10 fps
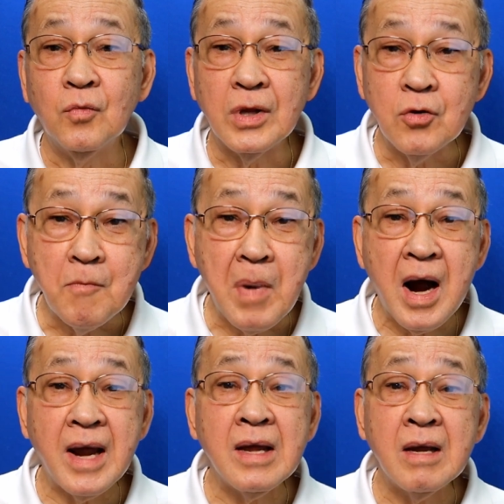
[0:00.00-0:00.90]
when you
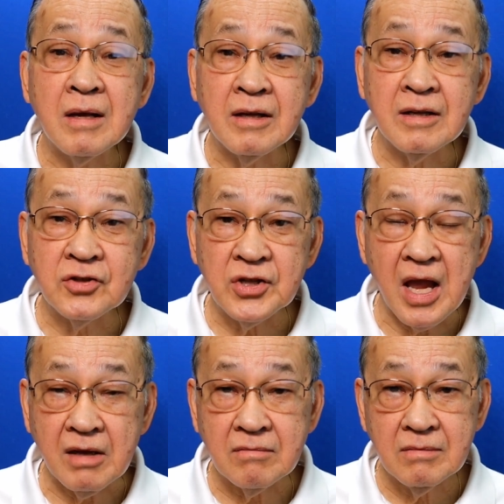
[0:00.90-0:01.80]
buy real
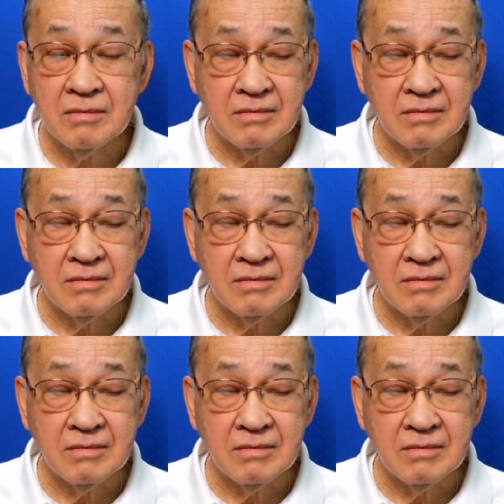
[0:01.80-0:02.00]
estate.